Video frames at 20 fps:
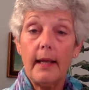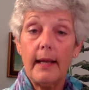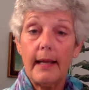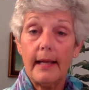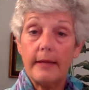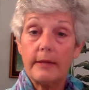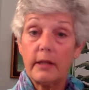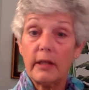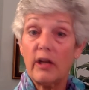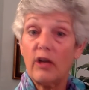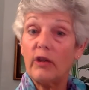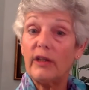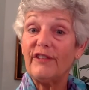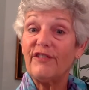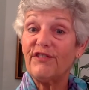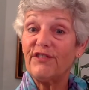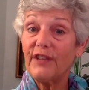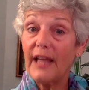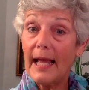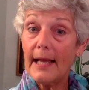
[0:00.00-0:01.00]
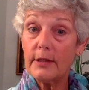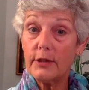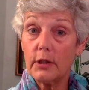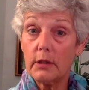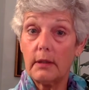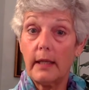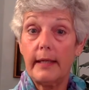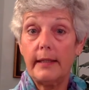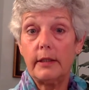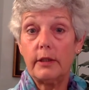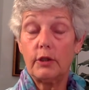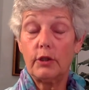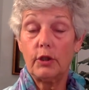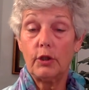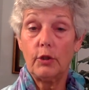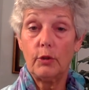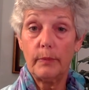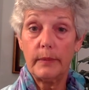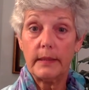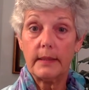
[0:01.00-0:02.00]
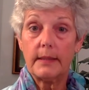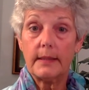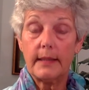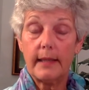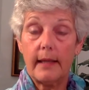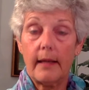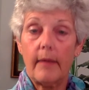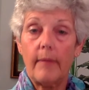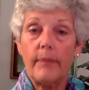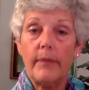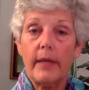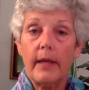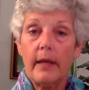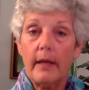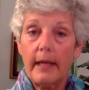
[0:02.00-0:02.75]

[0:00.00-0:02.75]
It's the only flagellated human cell.